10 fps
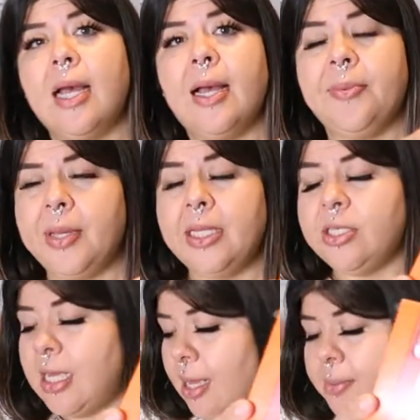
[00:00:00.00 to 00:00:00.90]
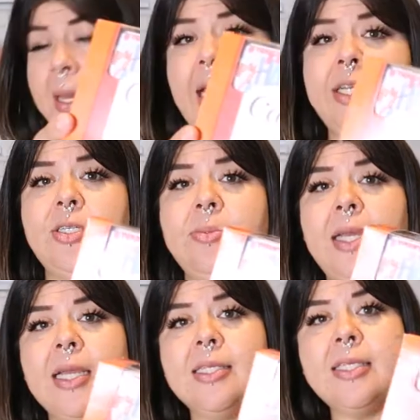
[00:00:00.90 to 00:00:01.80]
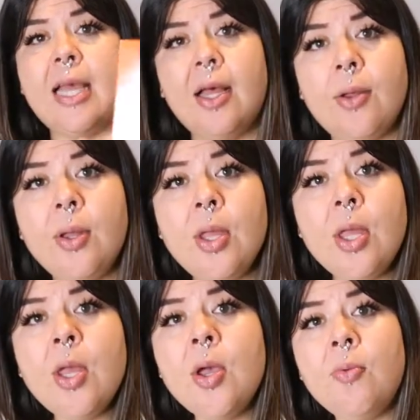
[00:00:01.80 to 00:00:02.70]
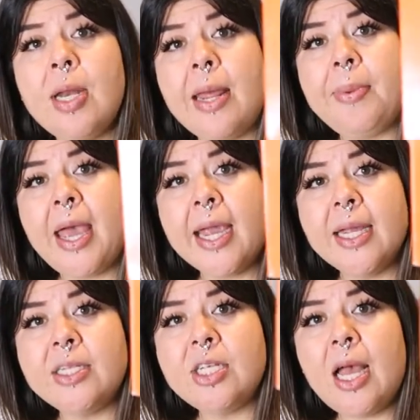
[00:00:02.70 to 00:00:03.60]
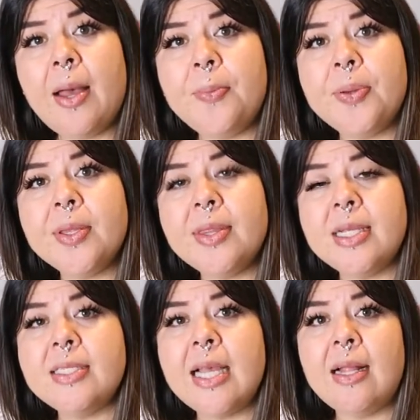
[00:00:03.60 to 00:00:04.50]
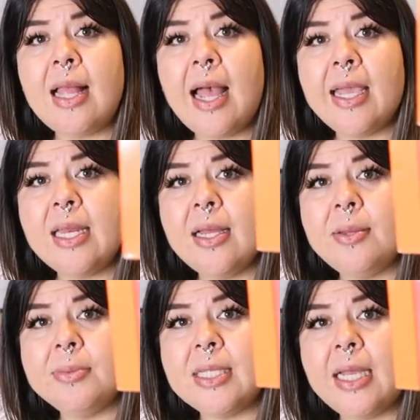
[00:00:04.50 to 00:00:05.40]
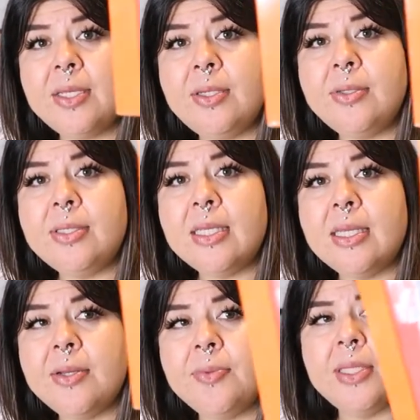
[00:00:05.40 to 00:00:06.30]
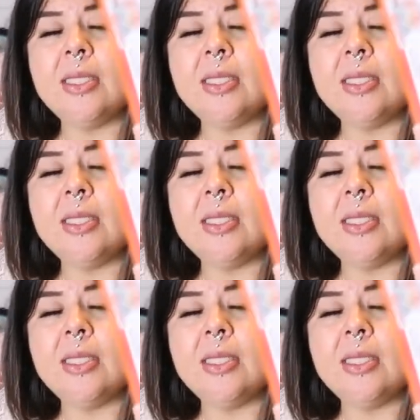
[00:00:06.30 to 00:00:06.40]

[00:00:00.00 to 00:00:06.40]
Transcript: um, each time I do make a sale, when I package up the sale items, I do send it with